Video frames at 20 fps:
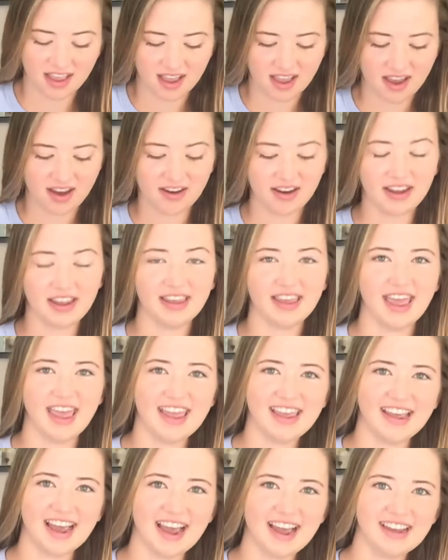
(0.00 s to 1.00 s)
Okay,
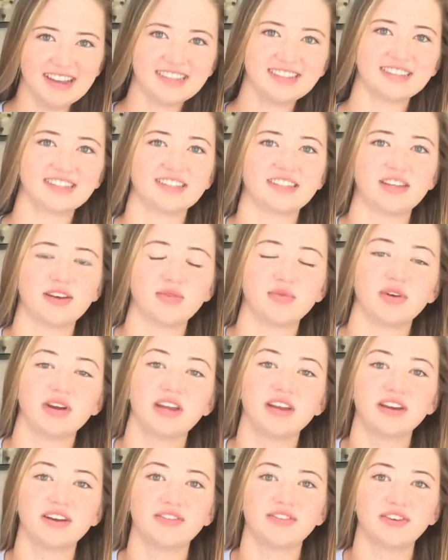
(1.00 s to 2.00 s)
hey guys! So we're
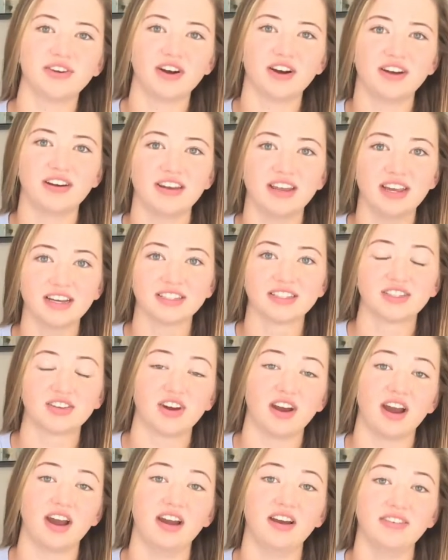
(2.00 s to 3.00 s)
here for our next
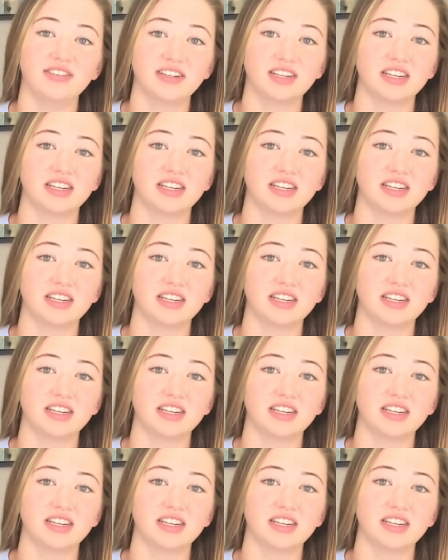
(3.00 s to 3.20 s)
craft,